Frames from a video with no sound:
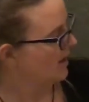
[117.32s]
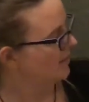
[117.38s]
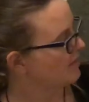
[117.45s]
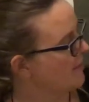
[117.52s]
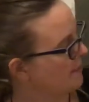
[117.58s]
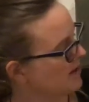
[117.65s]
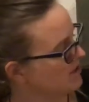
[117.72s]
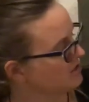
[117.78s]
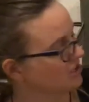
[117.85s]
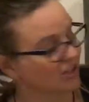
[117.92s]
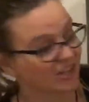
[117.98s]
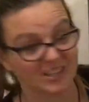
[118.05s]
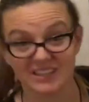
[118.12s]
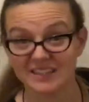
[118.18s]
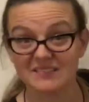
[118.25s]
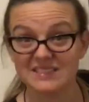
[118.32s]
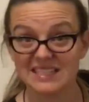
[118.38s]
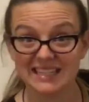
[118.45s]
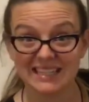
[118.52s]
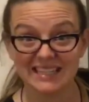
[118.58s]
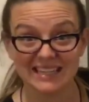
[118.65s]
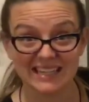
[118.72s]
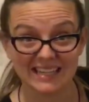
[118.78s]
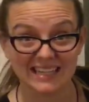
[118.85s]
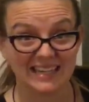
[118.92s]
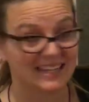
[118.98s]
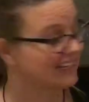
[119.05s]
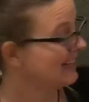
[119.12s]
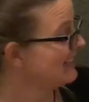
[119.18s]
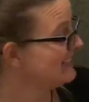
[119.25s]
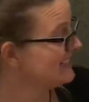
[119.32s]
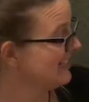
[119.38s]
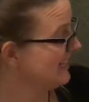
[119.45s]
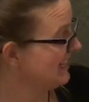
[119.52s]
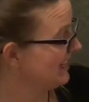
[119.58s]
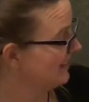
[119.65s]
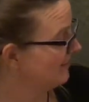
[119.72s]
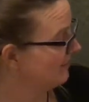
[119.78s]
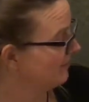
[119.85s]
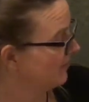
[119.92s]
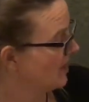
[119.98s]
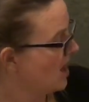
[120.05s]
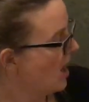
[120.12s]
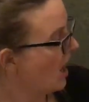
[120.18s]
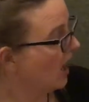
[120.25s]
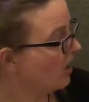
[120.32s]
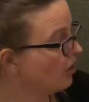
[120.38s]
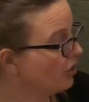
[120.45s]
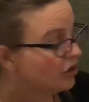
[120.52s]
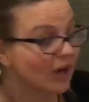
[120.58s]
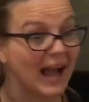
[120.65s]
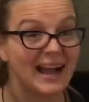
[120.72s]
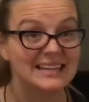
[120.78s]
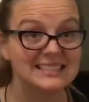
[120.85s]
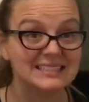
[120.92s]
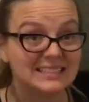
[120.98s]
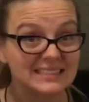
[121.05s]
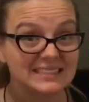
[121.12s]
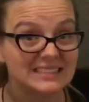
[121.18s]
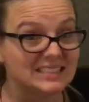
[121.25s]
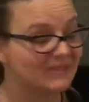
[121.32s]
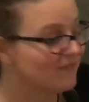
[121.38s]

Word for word: The postcard gives Iggy an idea. I'll go to Iceland to